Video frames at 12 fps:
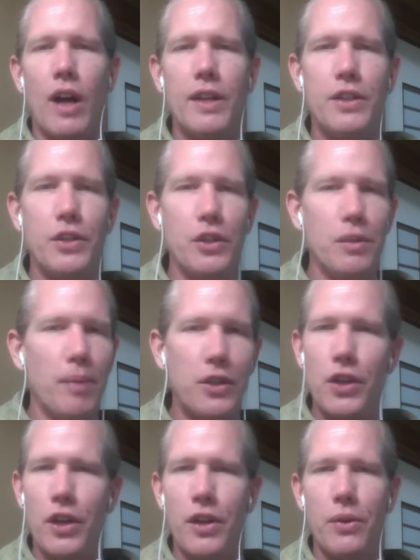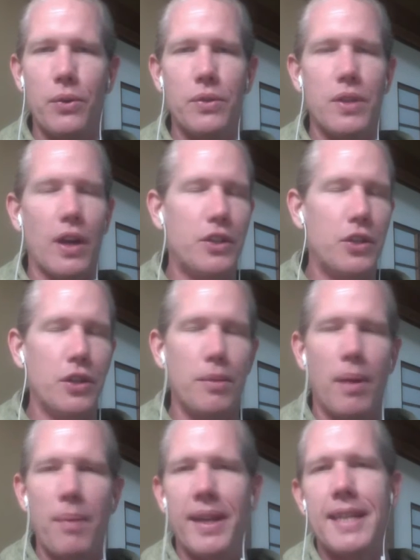I do my journals, I do
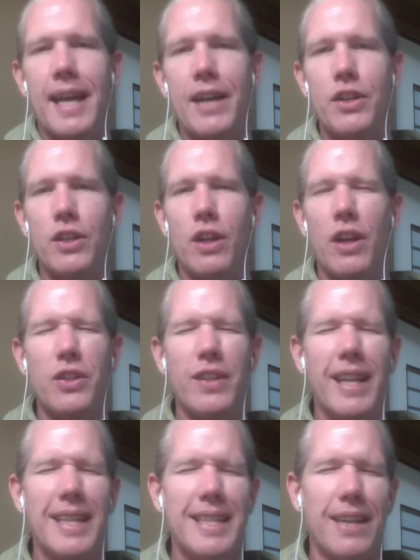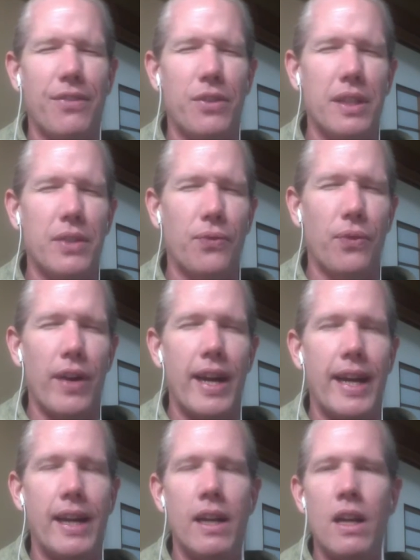my meditation. I do that stuff because it's
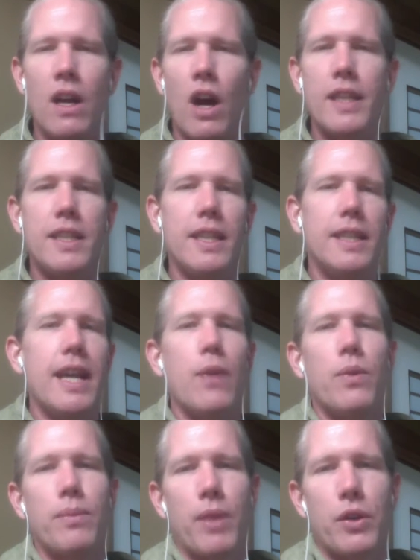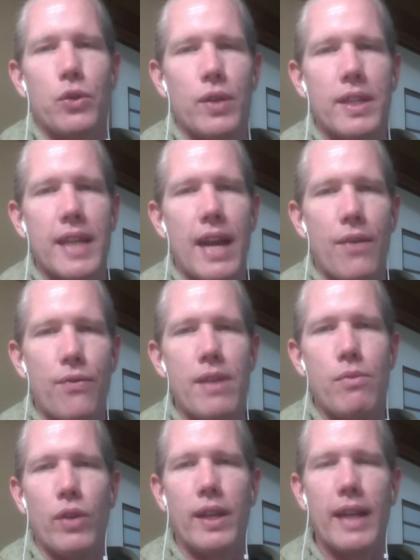freeing. I sit down with my daughters
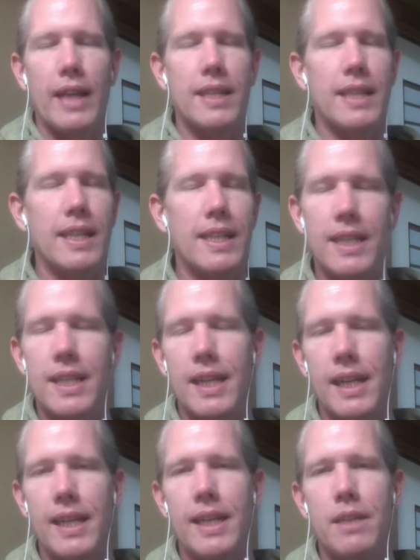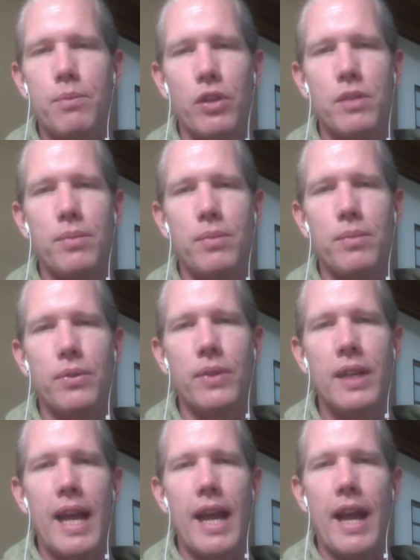every morning as consistently as possible,
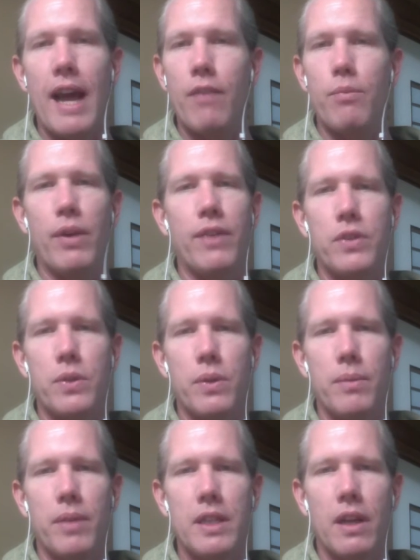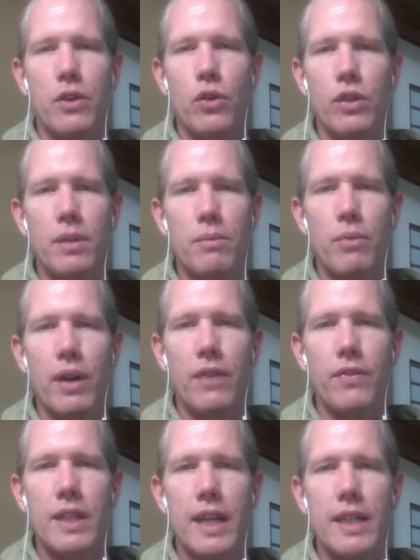and I have breakfast with them. I cook them
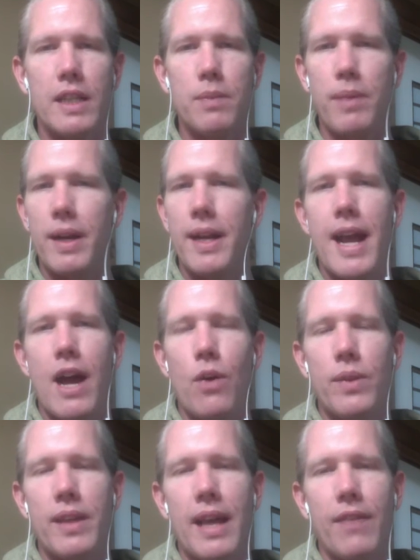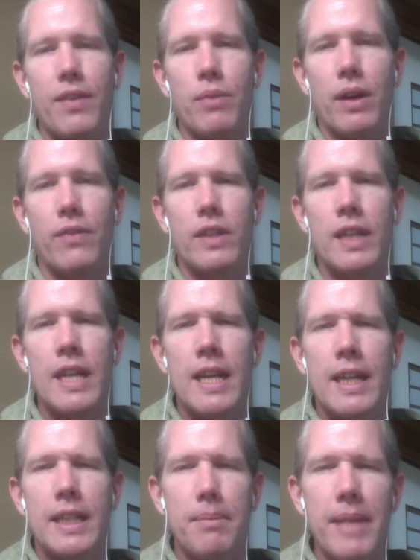breakfast and spend an hour with having breakfast.
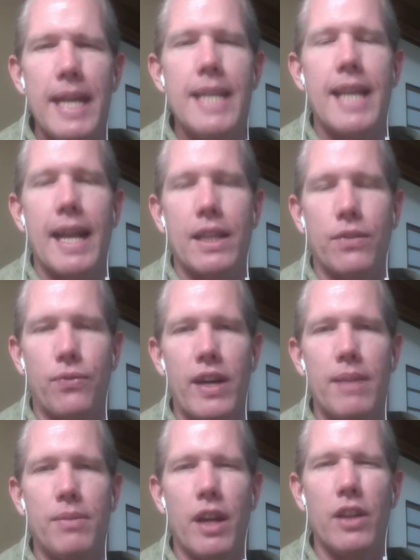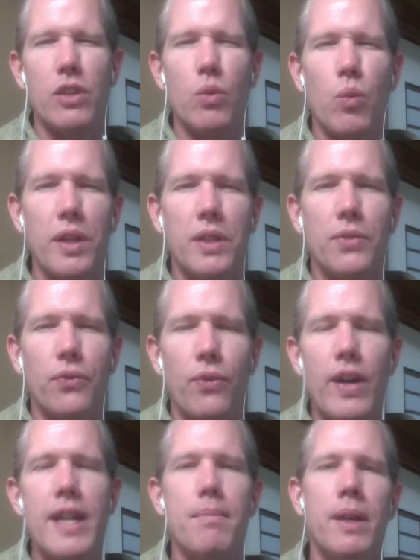To me, that's freedom, So what does
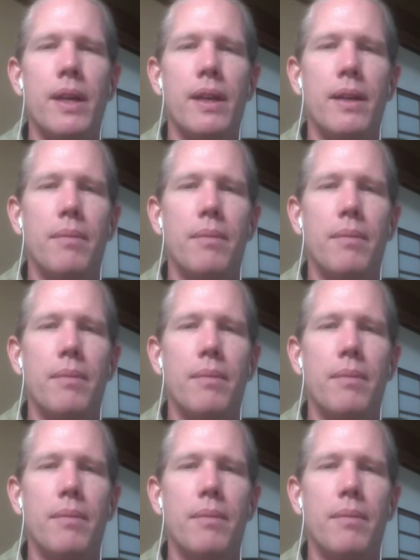freedom